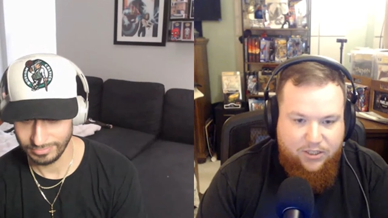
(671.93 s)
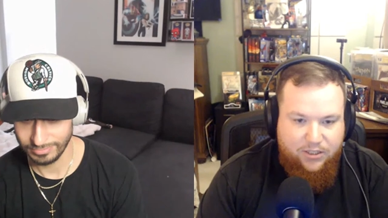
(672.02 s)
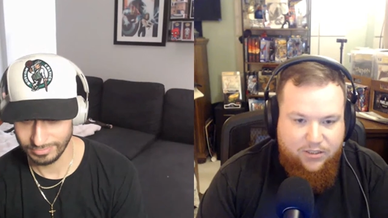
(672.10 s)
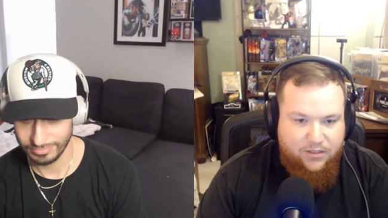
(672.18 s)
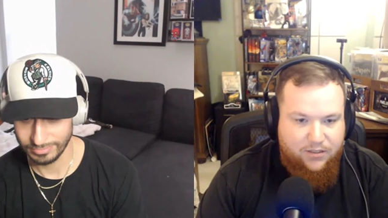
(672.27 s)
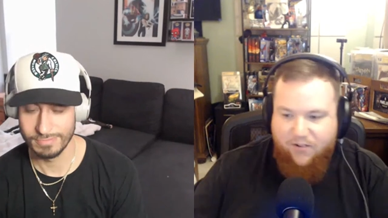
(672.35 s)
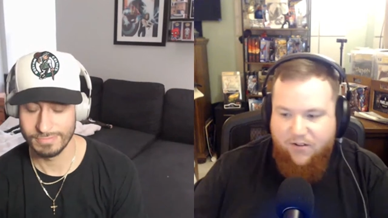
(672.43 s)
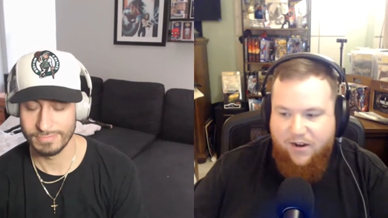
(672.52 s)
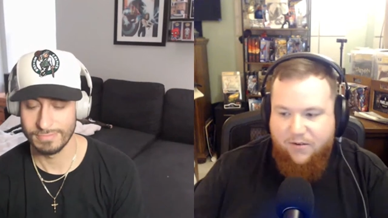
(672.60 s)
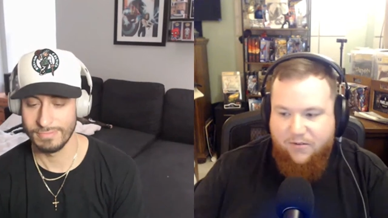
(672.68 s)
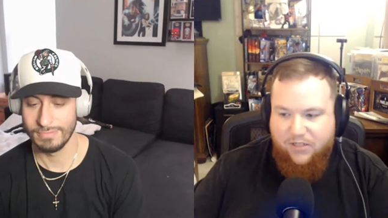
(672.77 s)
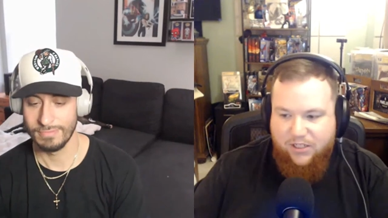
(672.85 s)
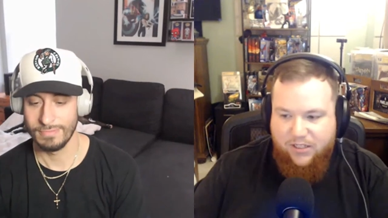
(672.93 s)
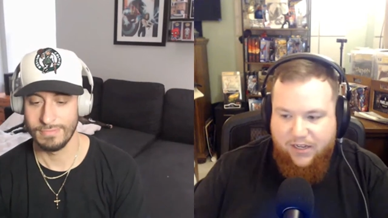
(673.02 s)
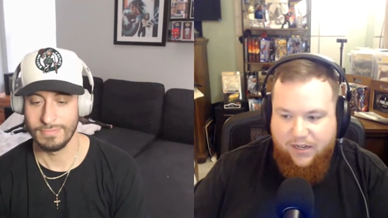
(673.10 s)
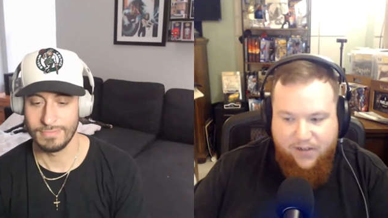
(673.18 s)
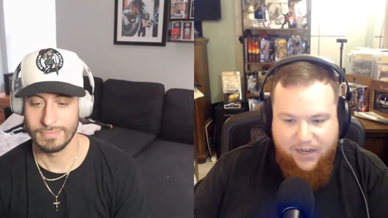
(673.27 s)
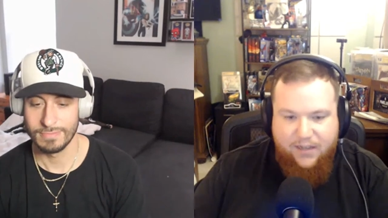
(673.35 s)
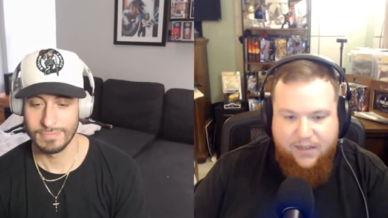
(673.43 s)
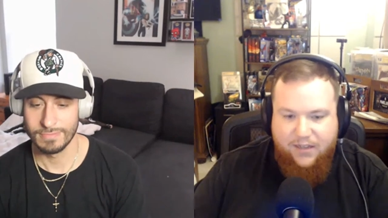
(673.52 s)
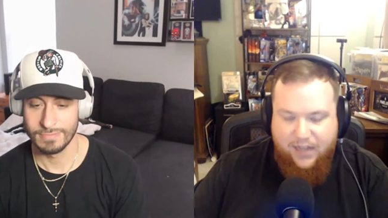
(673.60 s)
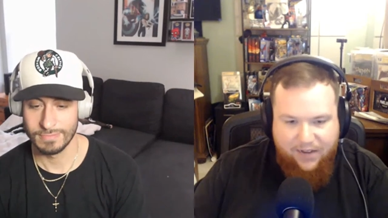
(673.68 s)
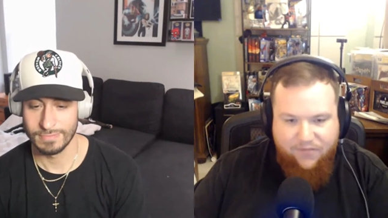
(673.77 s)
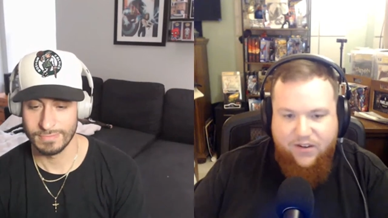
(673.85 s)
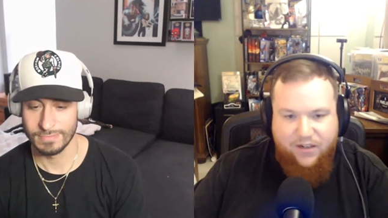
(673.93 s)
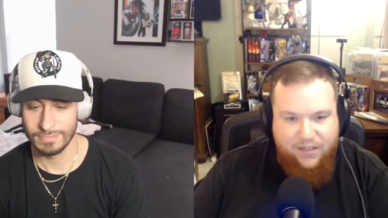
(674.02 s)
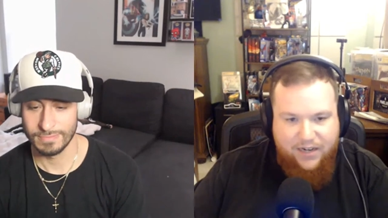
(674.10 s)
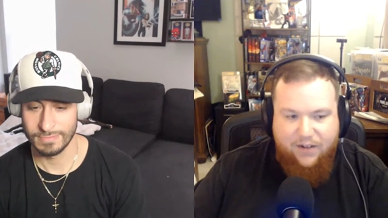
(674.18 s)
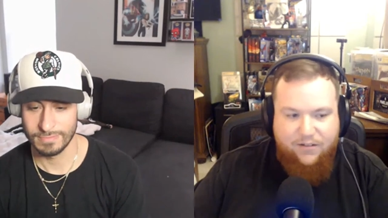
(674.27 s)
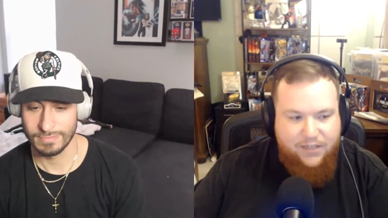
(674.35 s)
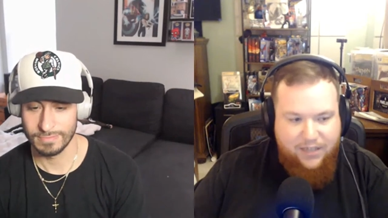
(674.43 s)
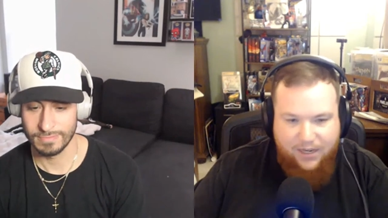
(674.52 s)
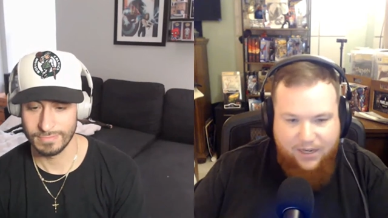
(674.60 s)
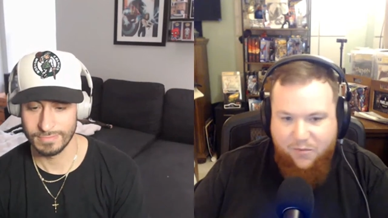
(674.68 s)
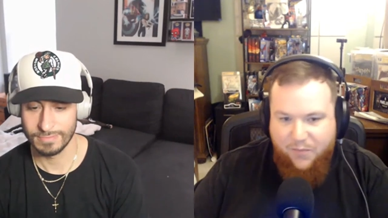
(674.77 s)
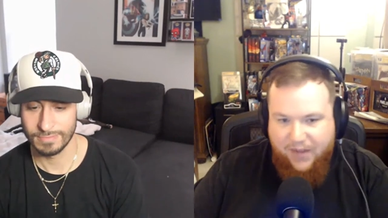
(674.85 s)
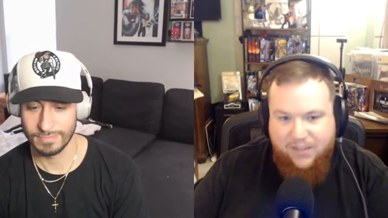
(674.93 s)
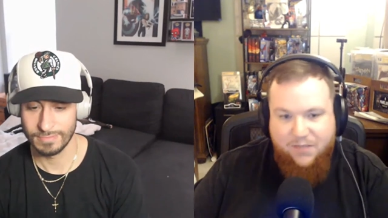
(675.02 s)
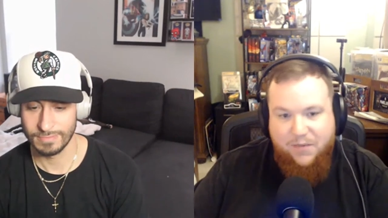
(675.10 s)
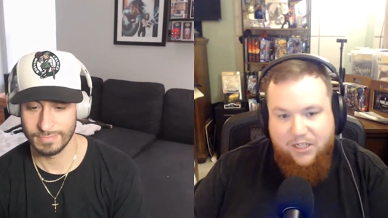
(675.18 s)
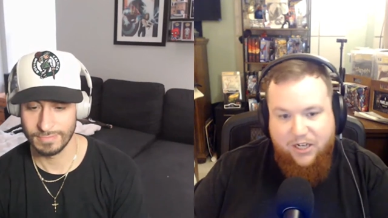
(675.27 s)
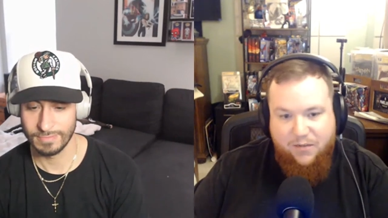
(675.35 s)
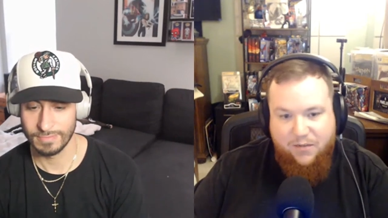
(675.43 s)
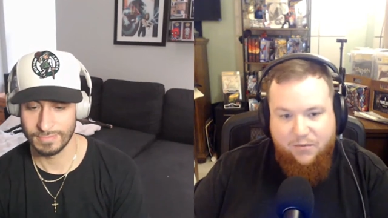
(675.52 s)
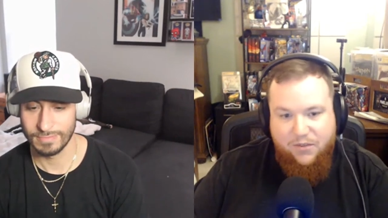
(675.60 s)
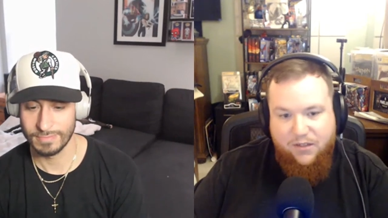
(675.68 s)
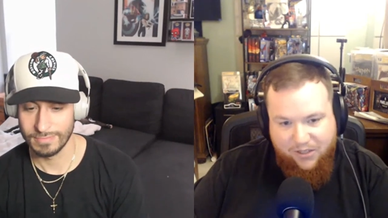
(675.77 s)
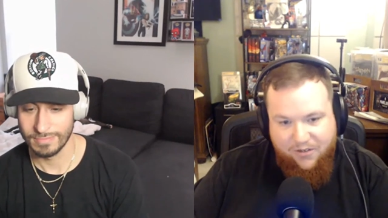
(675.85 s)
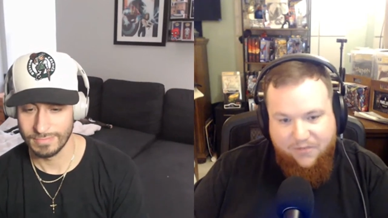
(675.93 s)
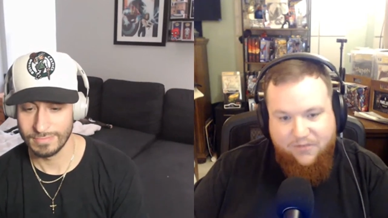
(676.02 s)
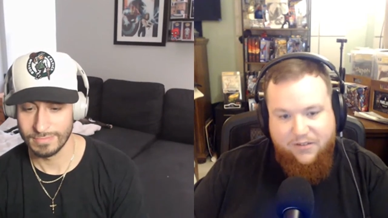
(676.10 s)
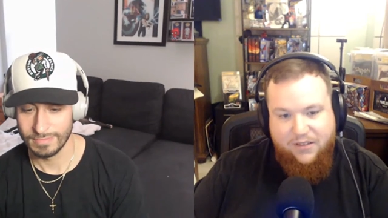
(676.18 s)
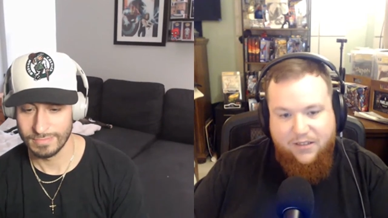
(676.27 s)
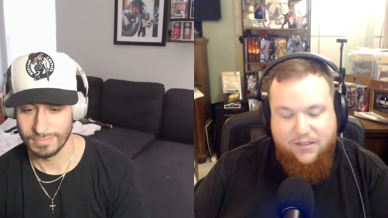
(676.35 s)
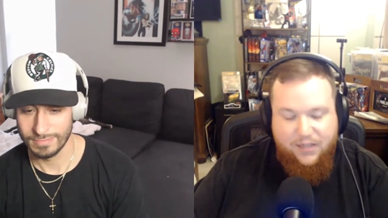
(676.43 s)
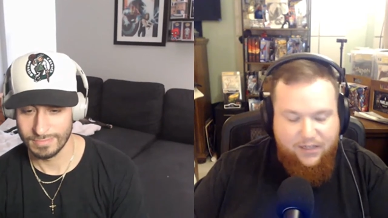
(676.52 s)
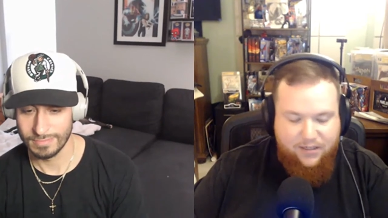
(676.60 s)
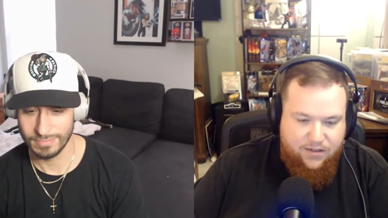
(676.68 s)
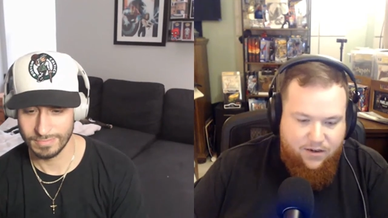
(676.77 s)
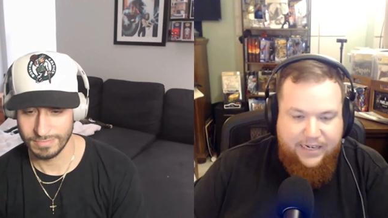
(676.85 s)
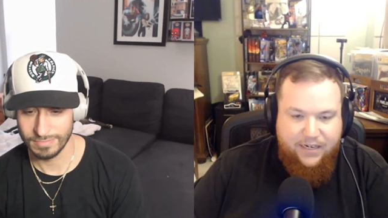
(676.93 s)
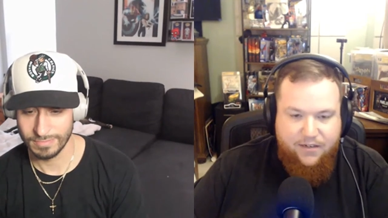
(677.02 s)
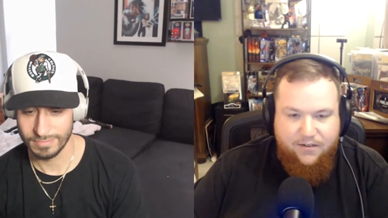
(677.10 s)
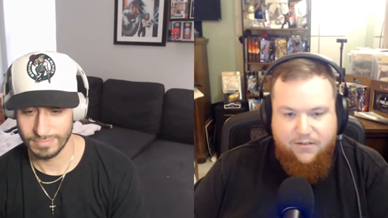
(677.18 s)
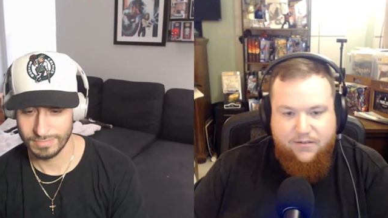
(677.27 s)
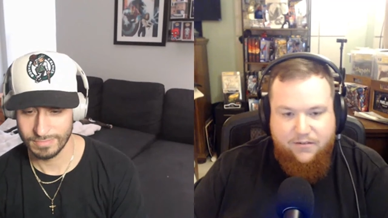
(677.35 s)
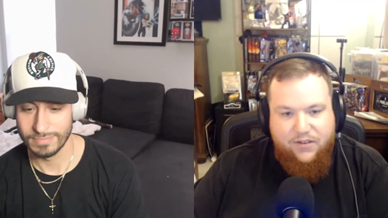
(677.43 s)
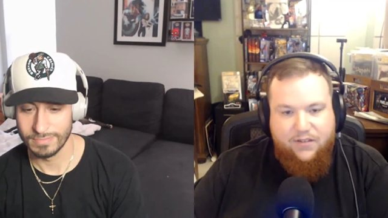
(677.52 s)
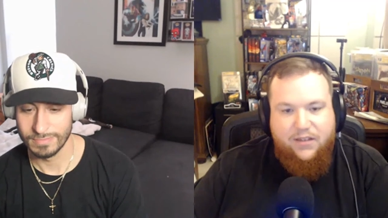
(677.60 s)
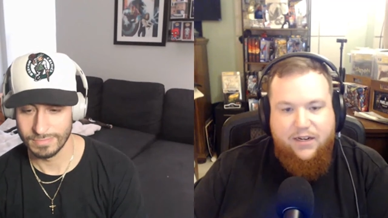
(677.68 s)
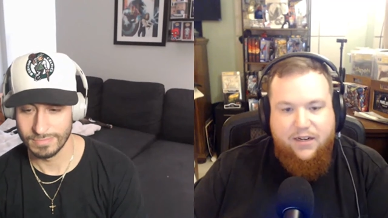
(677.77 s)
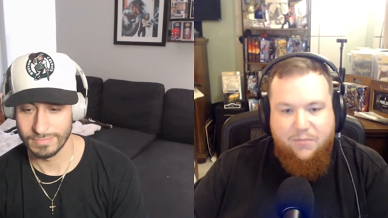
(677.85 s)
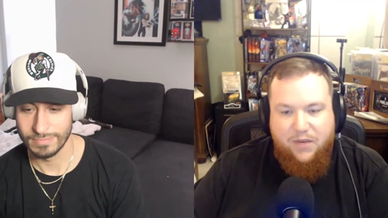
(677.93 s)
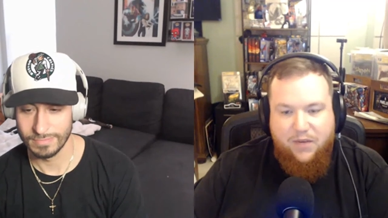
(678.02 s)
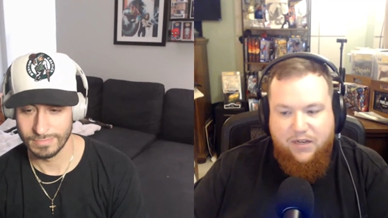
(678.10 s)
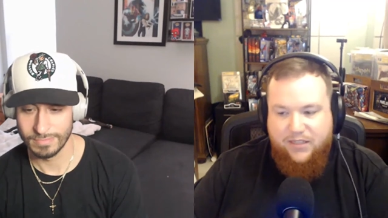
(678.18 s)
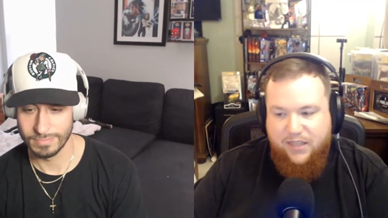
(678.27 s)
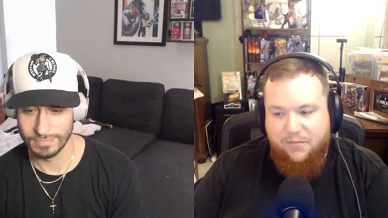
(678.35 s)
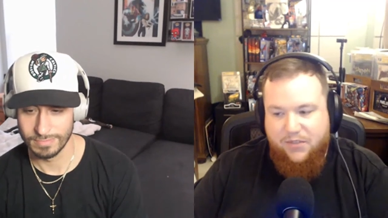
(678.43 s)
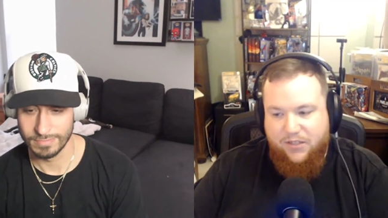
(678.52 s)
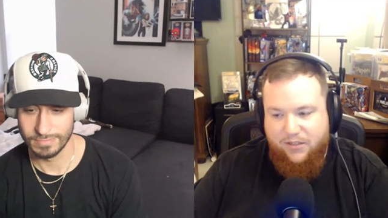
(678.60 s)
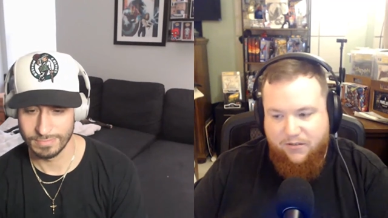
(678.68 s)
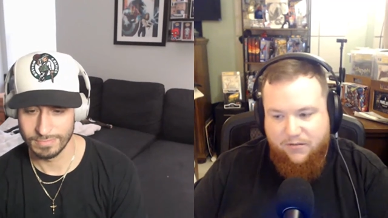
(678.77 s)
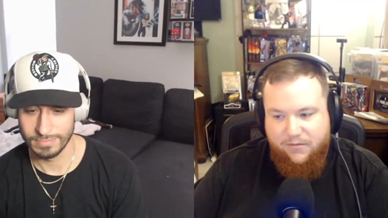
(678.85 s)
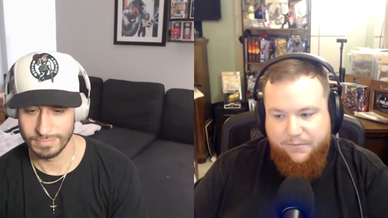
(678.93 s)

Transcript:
Speaker 1: much made it great, where she's like, okay, like I figured it out. Can I go back to my job? I worked hard for this. It's needed. I feel like amongst the M C